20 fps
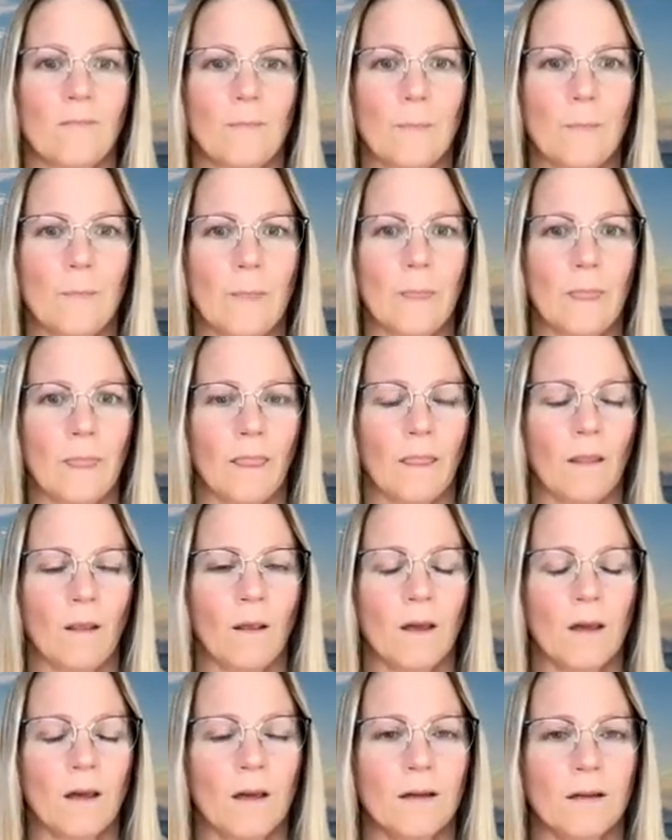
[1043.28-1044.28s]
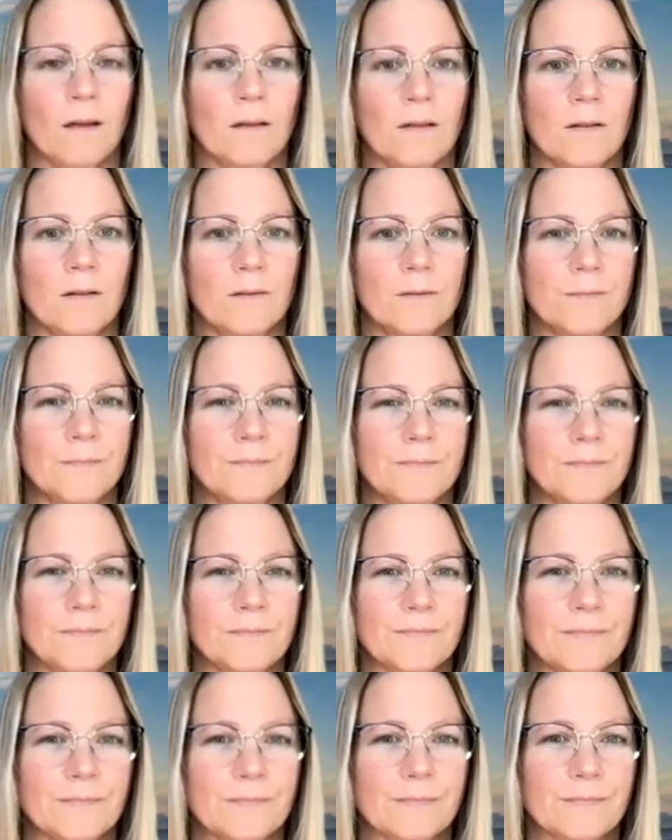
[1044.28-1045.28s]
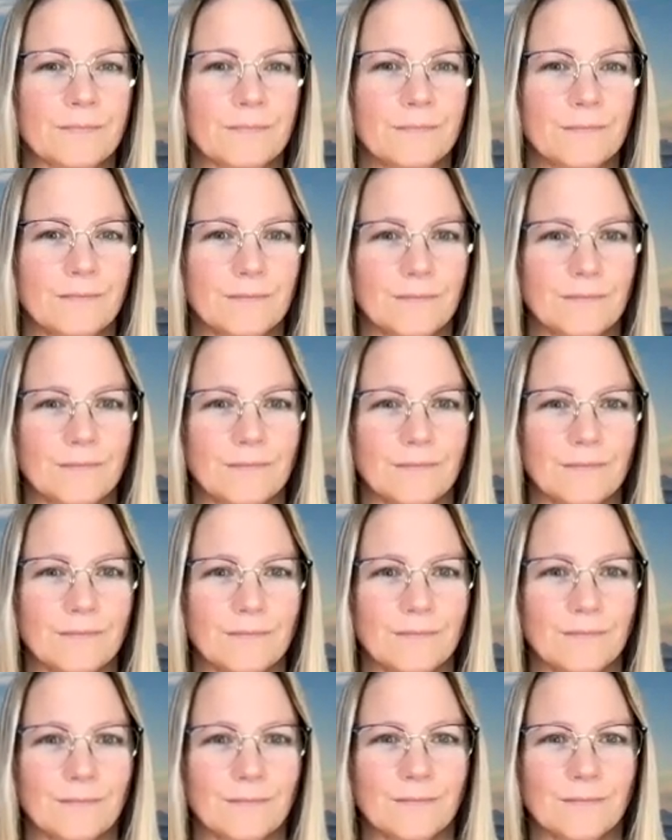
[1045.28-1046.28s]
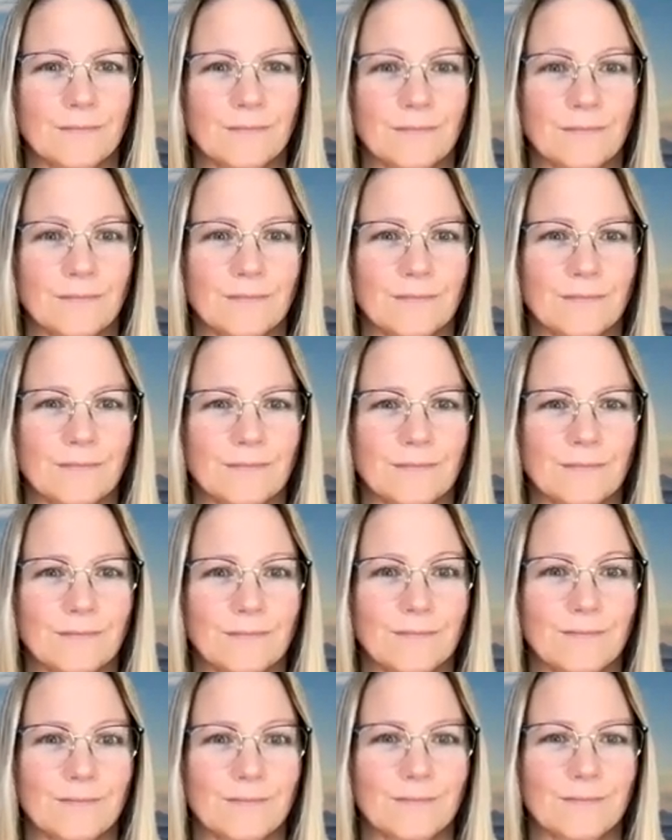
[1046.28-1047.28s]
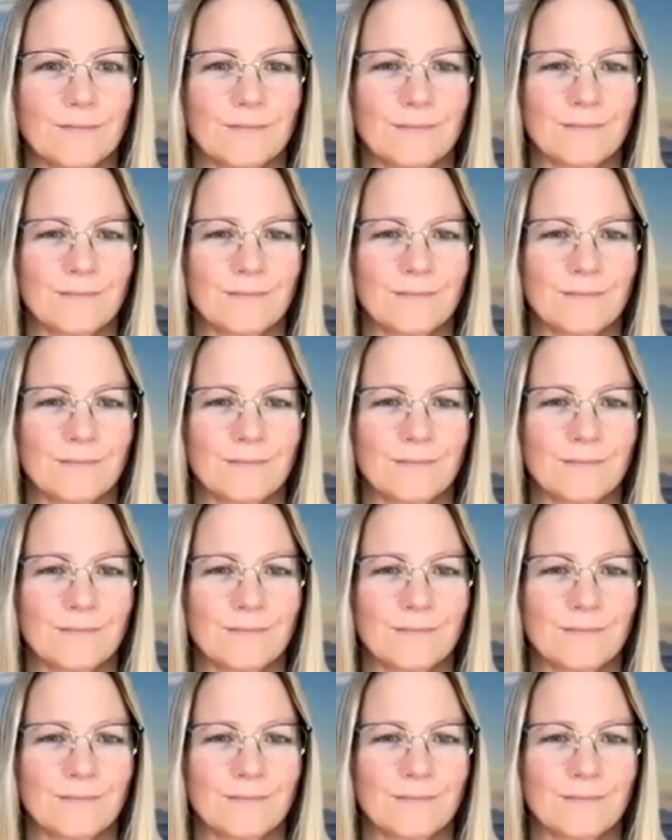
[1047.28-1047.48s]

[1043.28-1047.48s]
No words are spoken by the person on screen.